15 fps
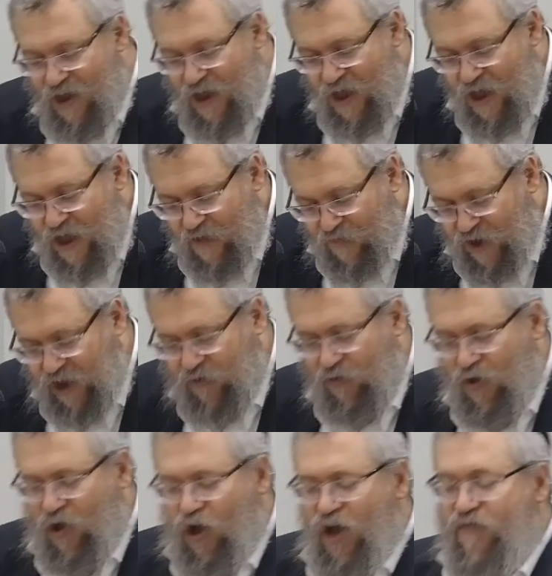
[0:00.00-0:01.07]
Only
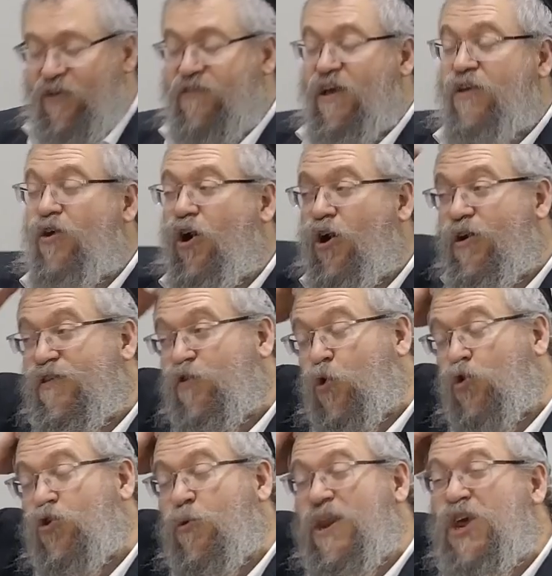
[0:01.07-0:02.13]
from there,
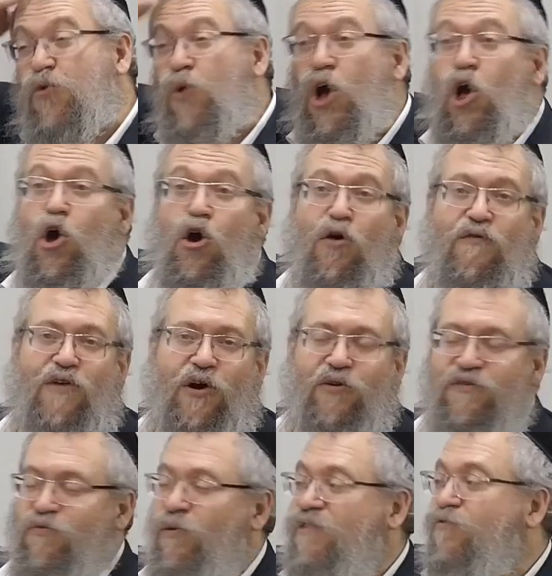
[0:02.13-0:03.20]
from this whole
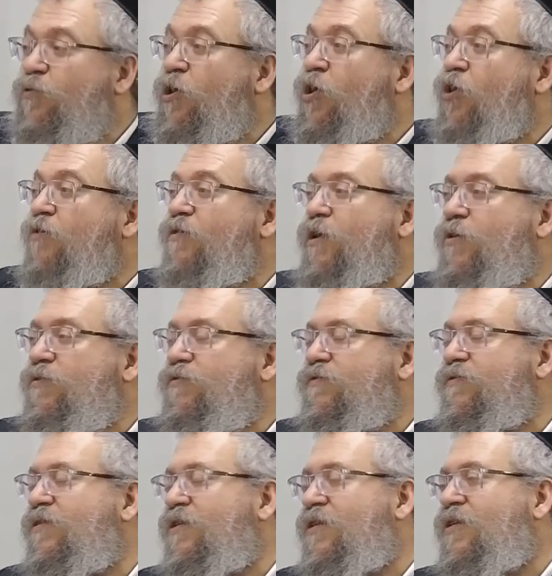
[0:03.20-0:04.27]
process, mainly from
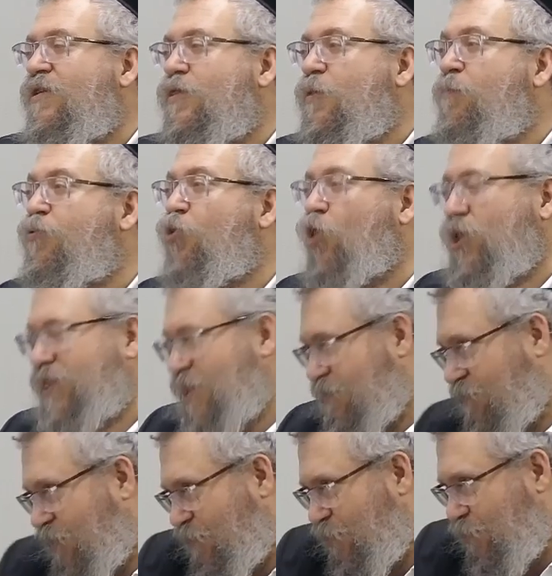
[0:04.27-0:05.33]
Malchus,
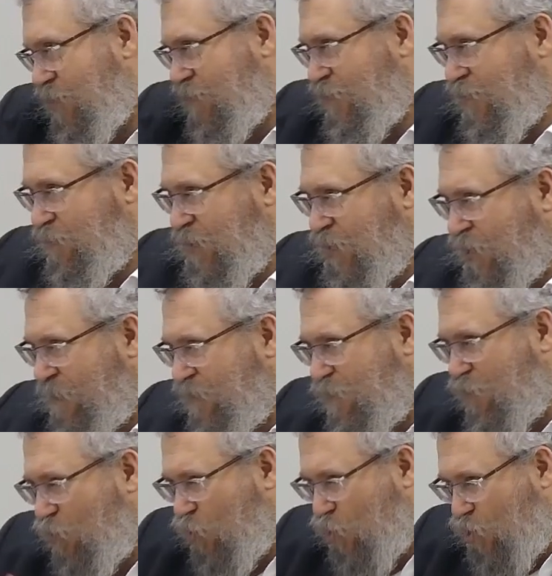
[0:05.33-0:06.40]
but already beginning
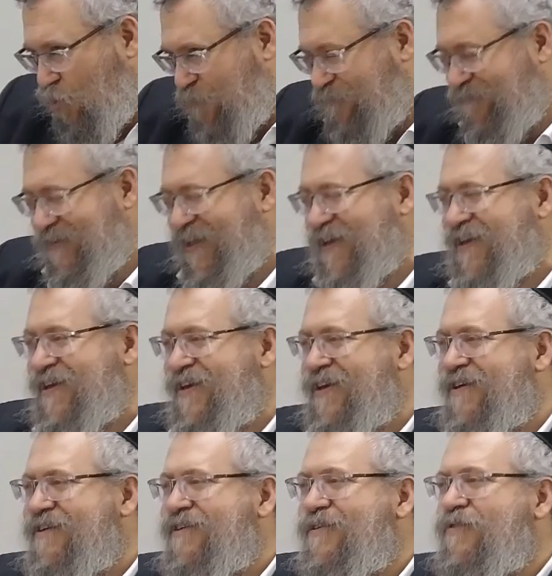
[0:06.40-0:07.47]
in a subtle way
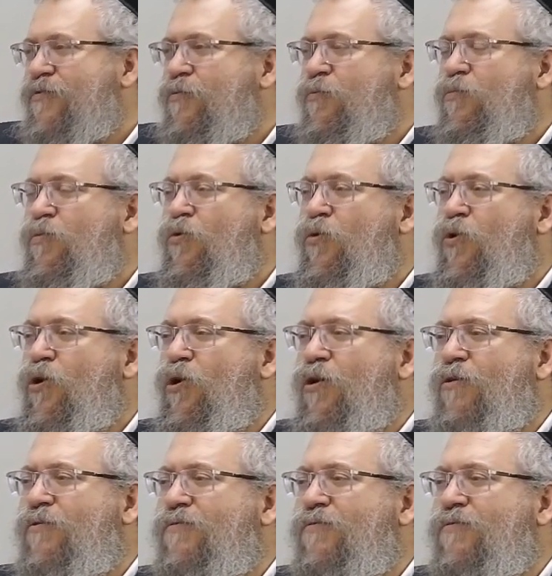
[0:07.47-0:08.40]
from the Nohar.